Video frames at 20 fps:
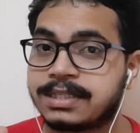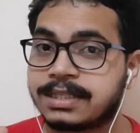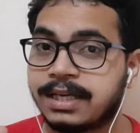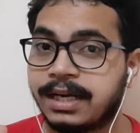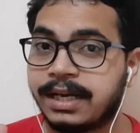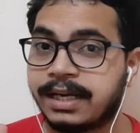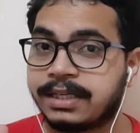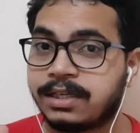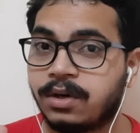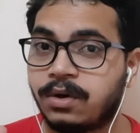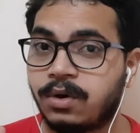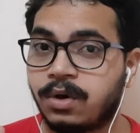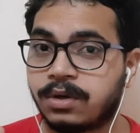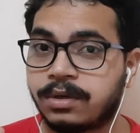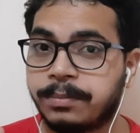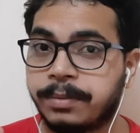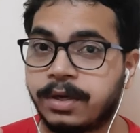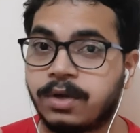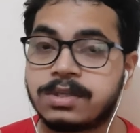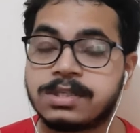correct or
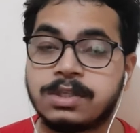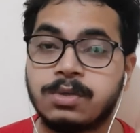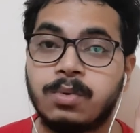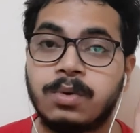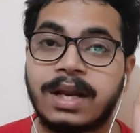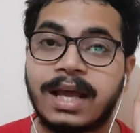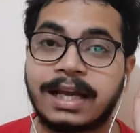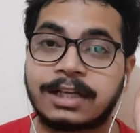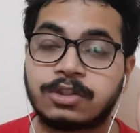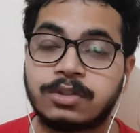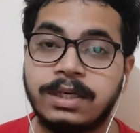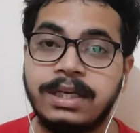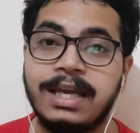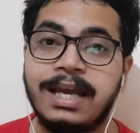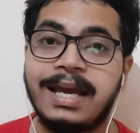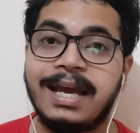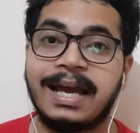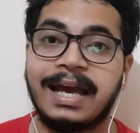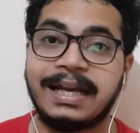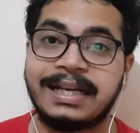not because you are actually
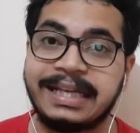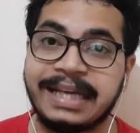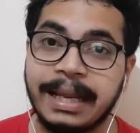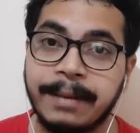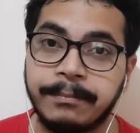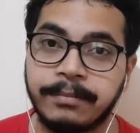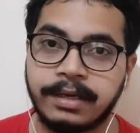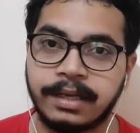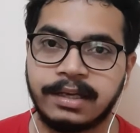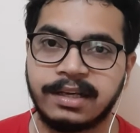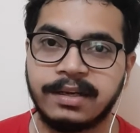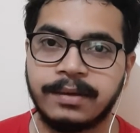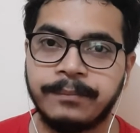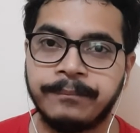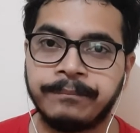attempting.